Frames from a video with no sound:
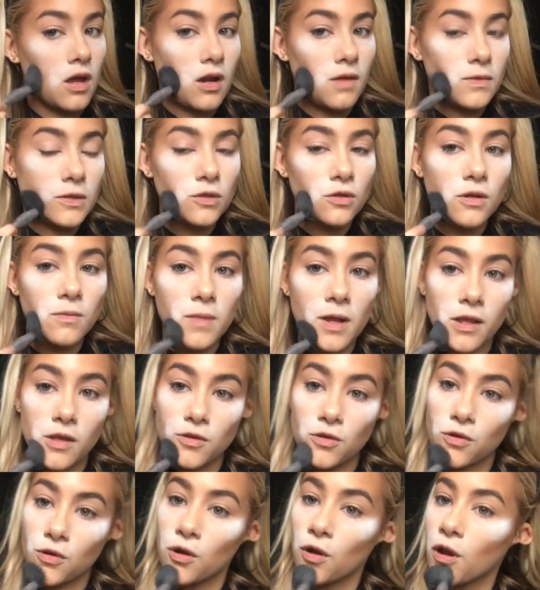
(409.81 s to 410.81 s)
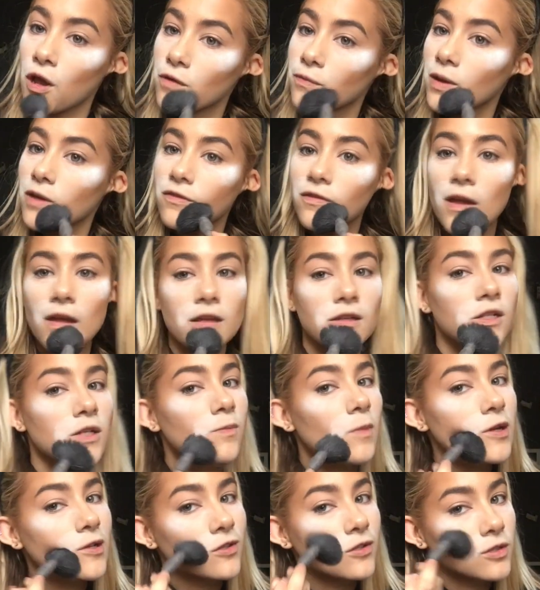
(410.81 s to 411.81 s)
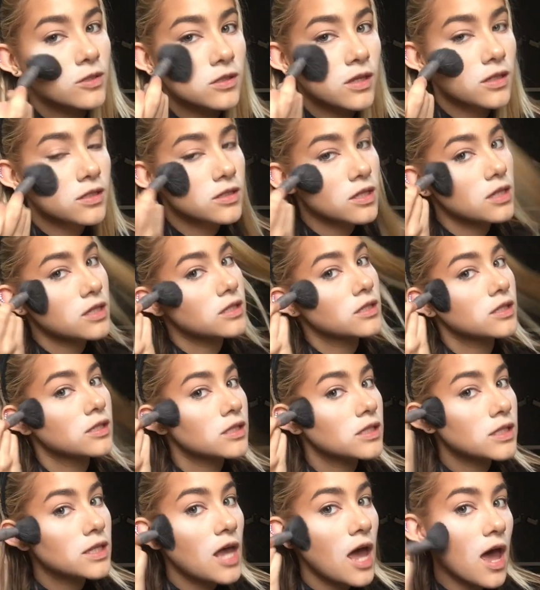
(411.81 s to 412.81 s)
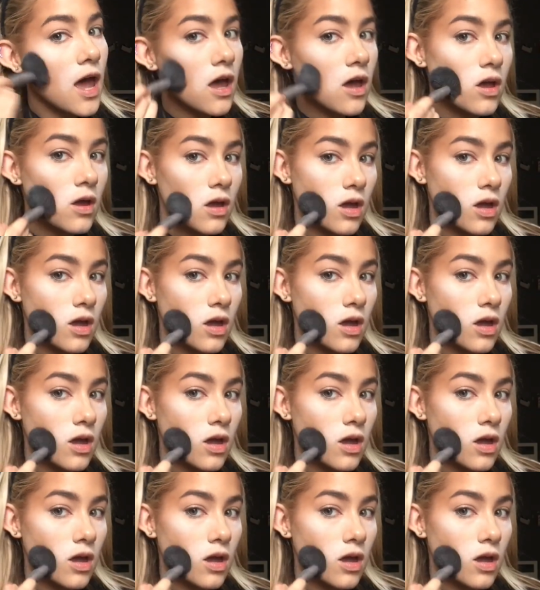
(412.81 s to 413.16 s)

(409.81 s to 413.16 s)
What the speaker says: and I'm just gonna apply this all over my face, just make sure it's nicely set.